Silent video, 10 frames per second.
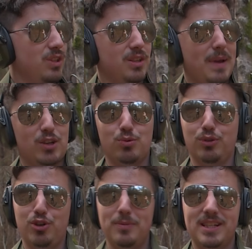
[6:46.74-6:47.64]
some
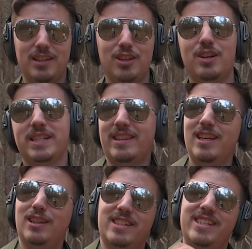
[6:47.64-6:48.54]
actual lumens out there, because I
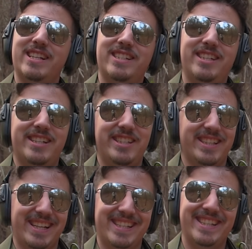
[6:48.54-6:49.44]
think the
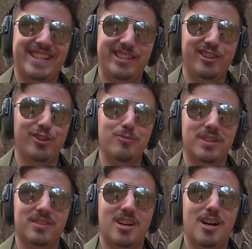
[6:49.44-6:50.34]
660 is like 60
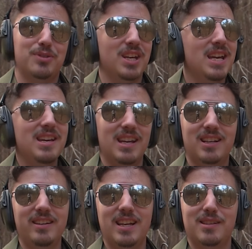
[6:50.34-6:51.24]
lumens tops,
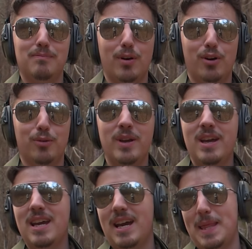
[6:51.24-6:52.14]
incandescent bulb.
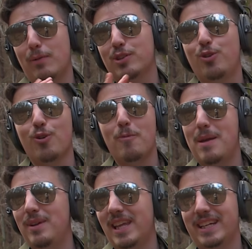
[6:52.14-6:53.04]
And that was cool
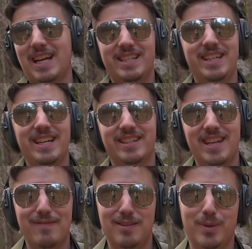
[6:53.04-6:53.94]
maybe in like
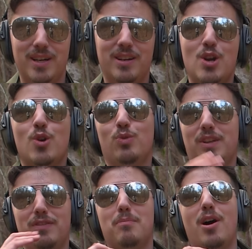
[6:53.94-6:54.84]
1987, but
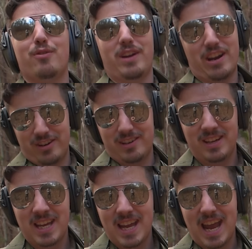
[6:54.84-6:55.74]
we live in the modern era,
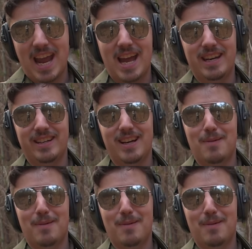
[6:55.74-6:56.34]
and